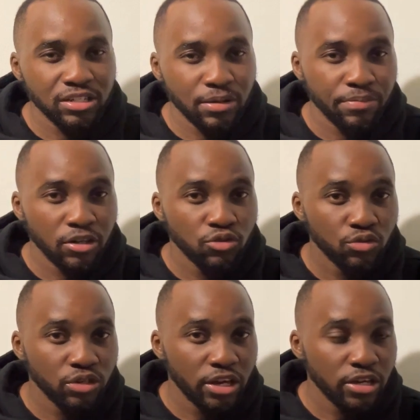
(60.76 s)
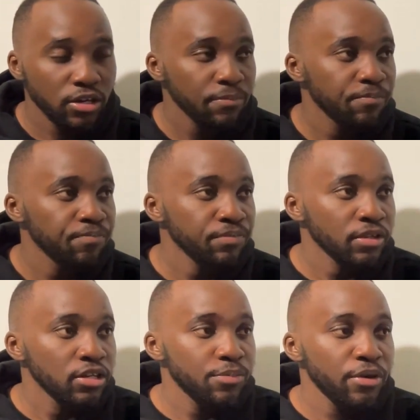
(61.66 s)
step that you take,
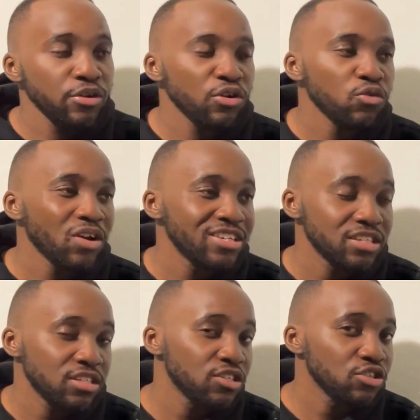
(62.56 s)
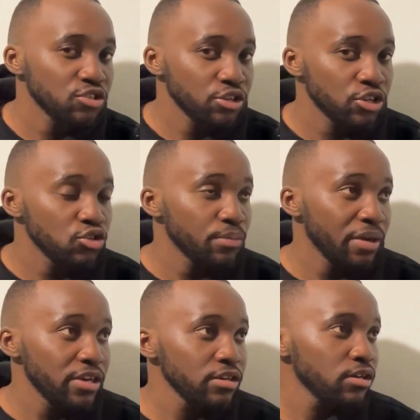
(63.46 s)
depending on what decisions you're going to
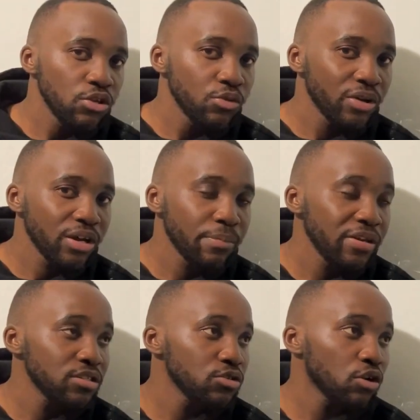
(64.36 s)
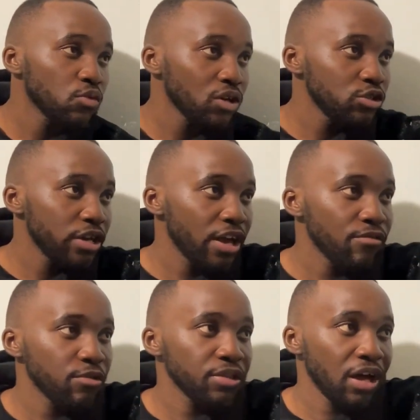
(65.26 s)
make, you want to base it on what you
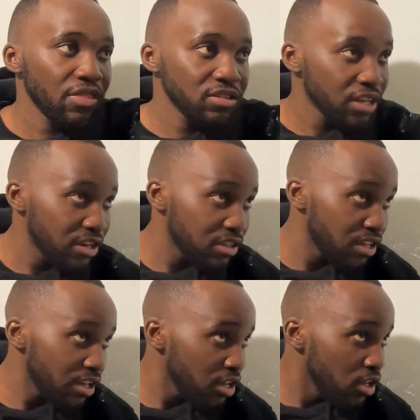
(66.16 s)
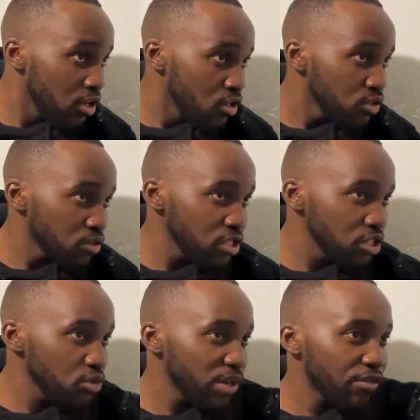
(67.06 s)
have on the other side there. So
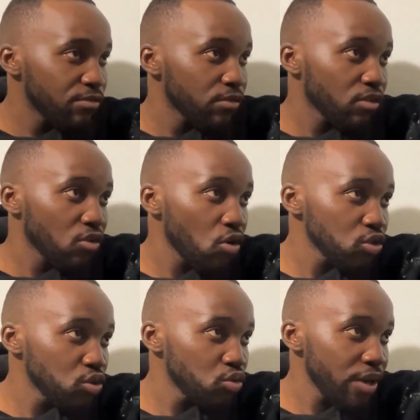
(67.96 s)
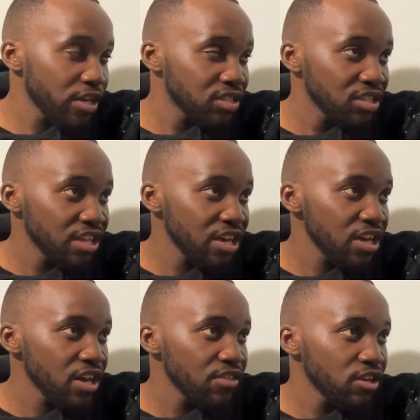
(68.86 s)
since we have cos 2x
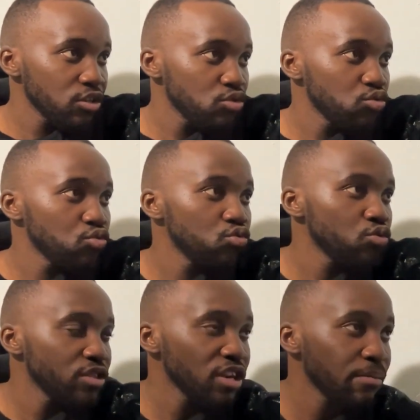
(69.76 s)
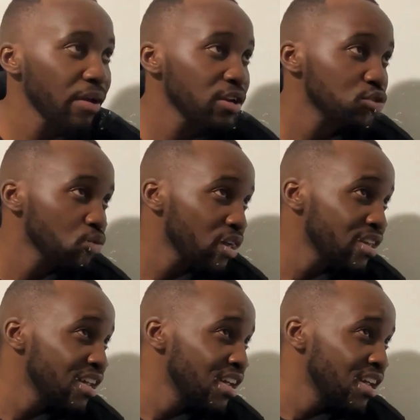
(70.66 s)
there, and then a 2, and then a minus 1,